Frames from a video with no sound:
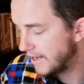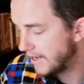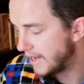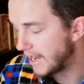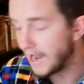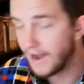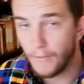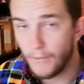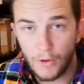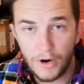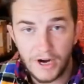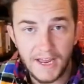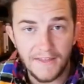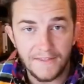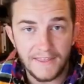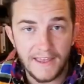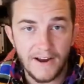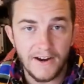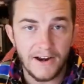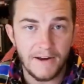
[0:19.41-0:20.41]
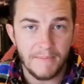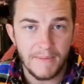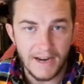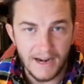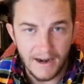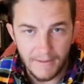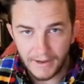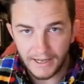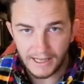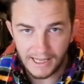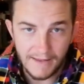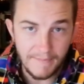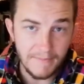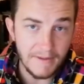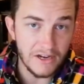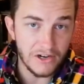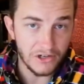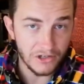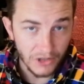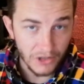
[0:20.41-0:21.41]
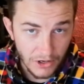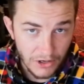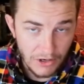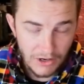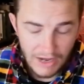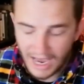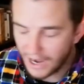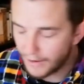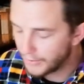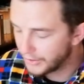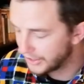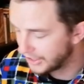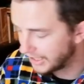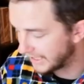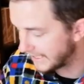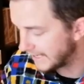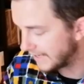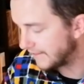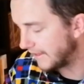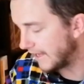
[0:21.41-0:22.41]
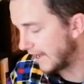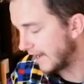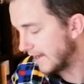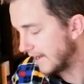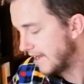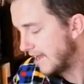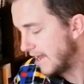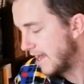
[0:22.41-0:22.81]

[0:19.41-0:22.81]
We'll get there in a minute, but let me show you how we're going to get there.